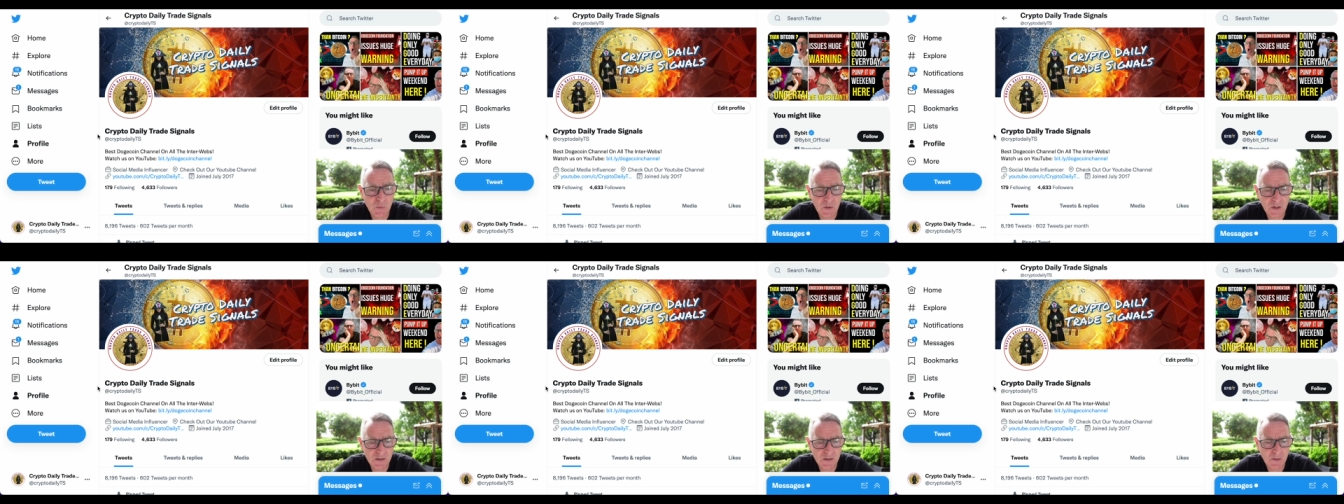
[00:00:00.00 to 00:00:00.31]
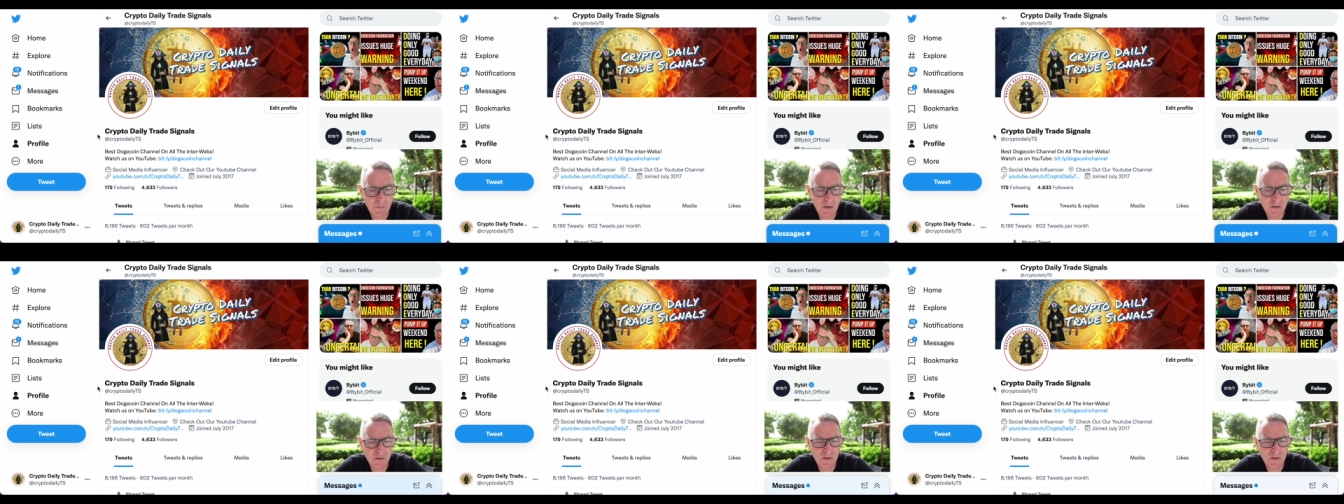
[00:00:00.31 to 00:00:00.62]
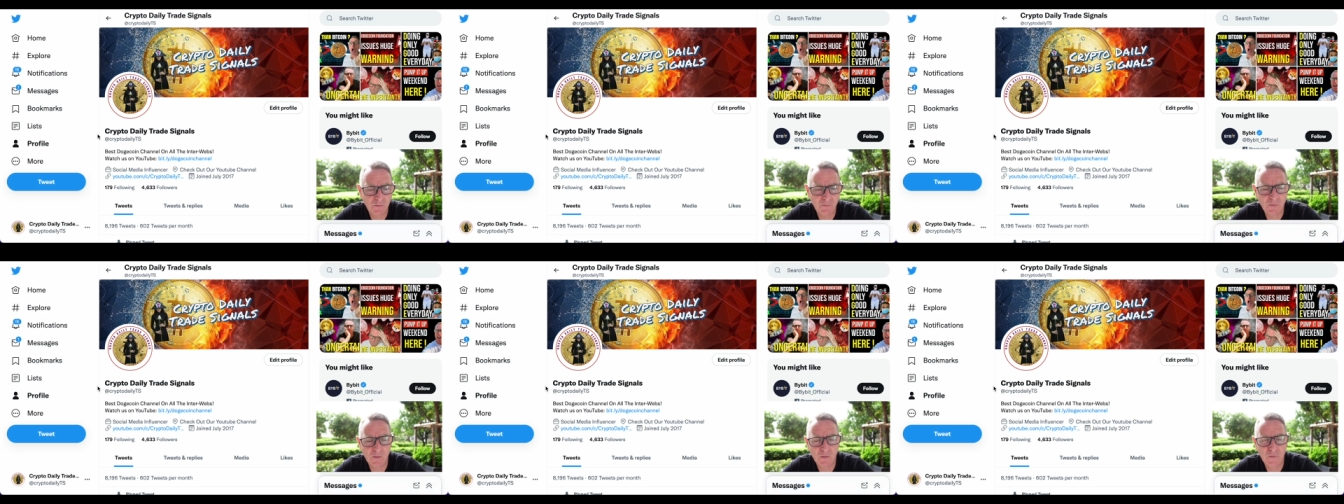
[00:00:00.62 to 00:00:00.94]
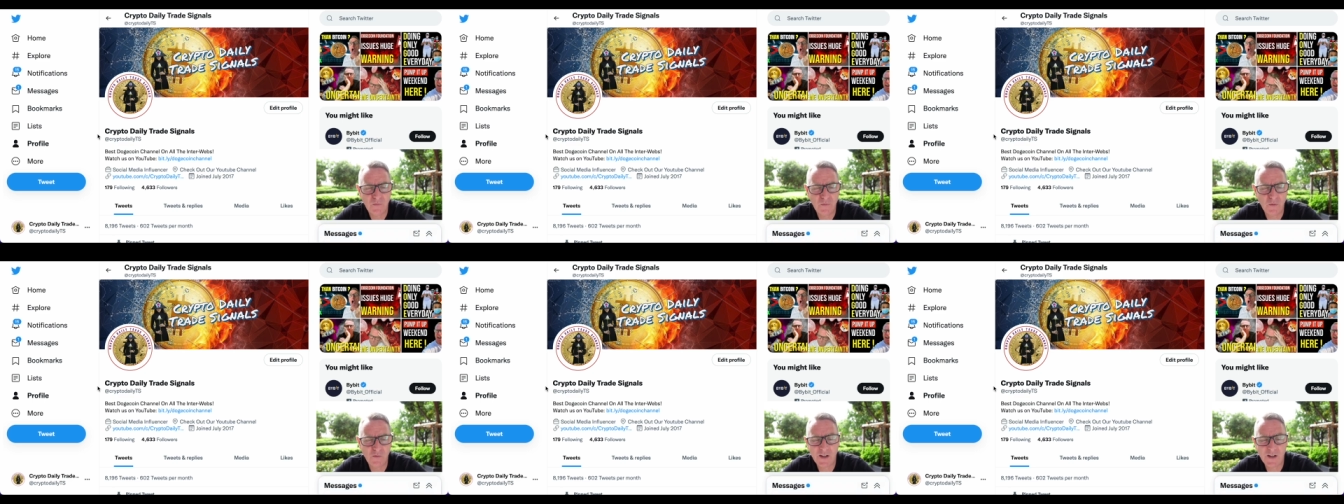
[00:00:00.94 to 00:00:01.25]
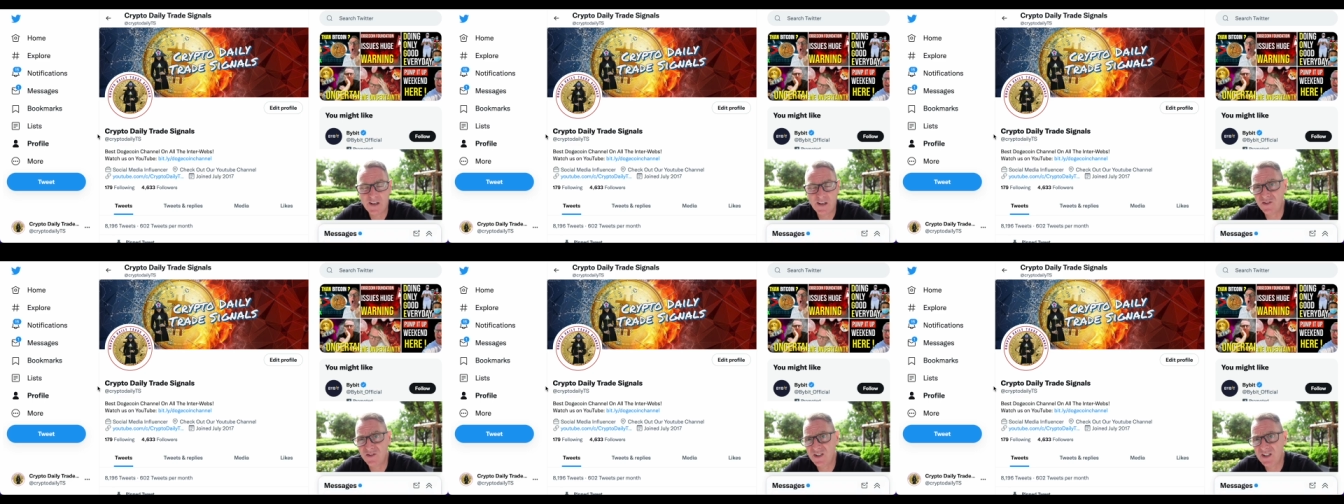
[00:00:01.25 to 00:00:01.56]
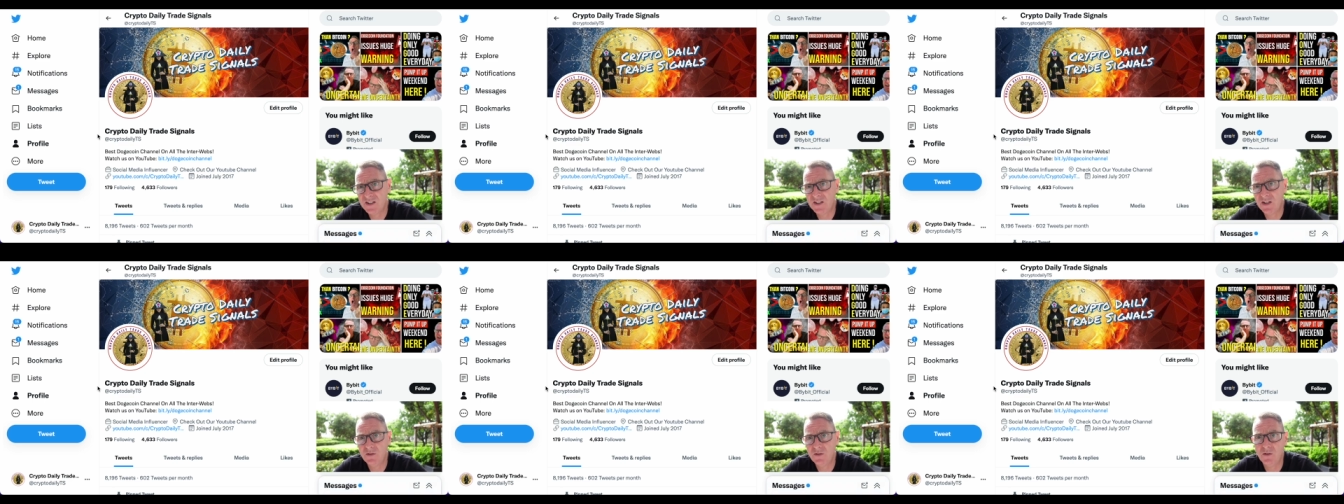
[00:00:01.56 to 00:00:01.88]
We got to about
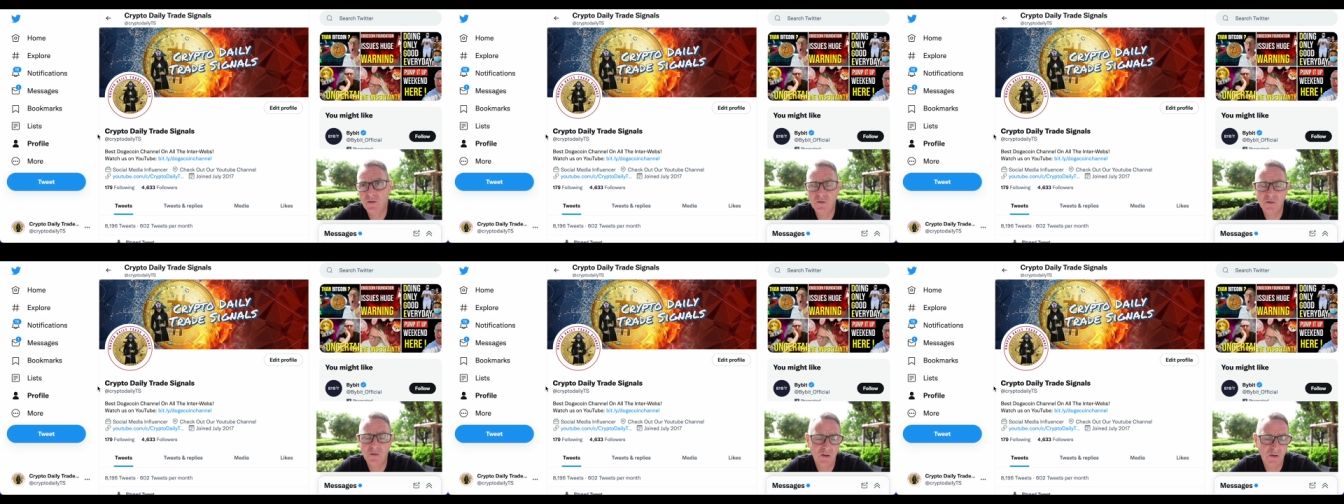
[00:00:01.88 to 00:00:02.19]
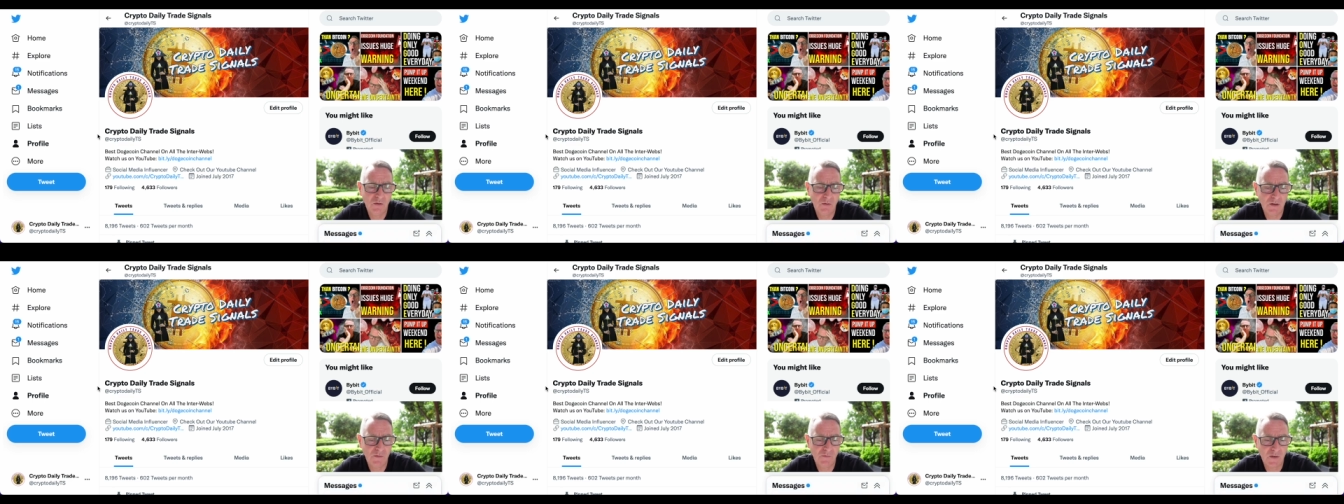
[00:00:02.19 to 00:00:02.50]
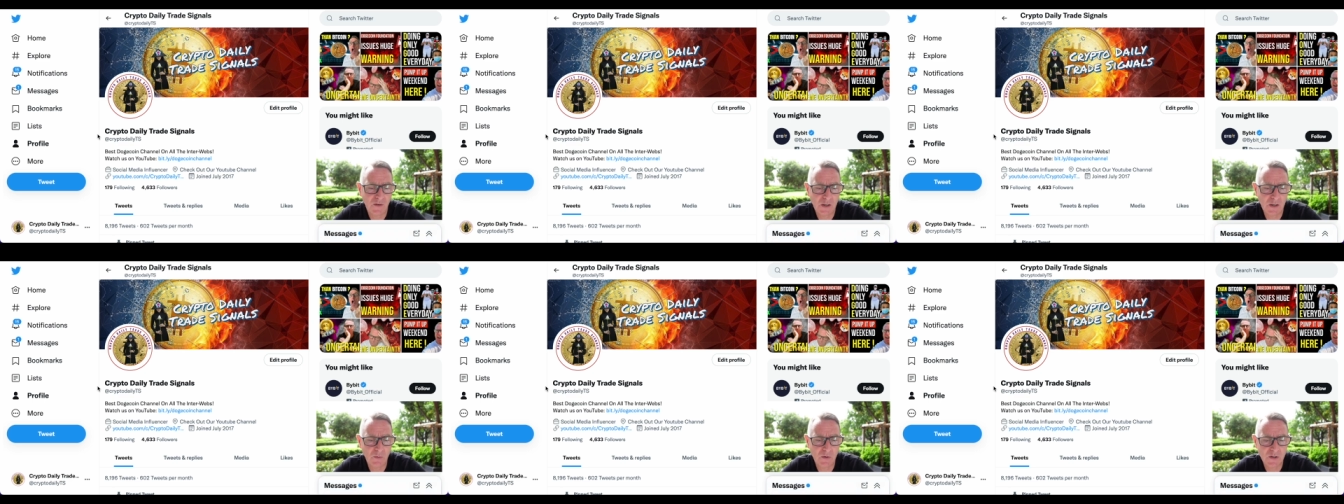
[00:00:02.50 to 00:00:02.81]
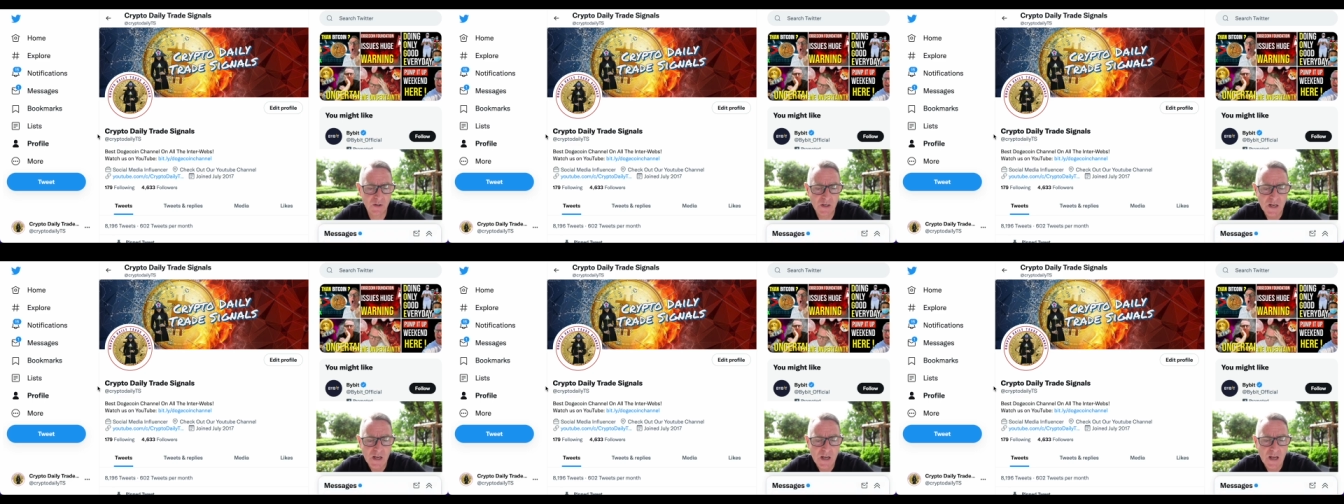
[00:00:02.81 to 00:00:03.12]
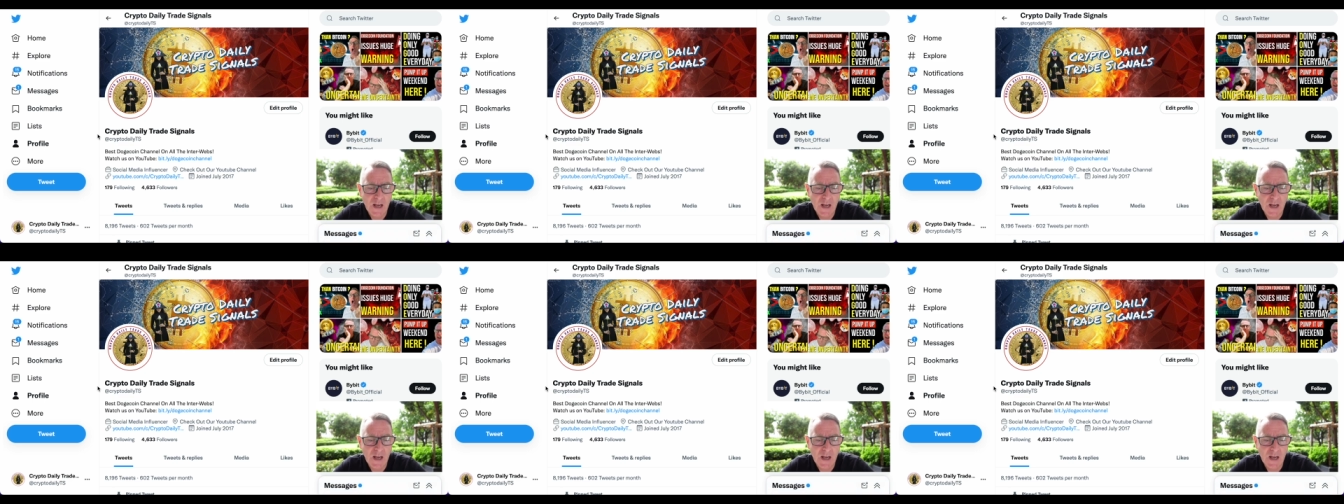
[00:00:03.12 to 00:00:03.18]
4,633 followers,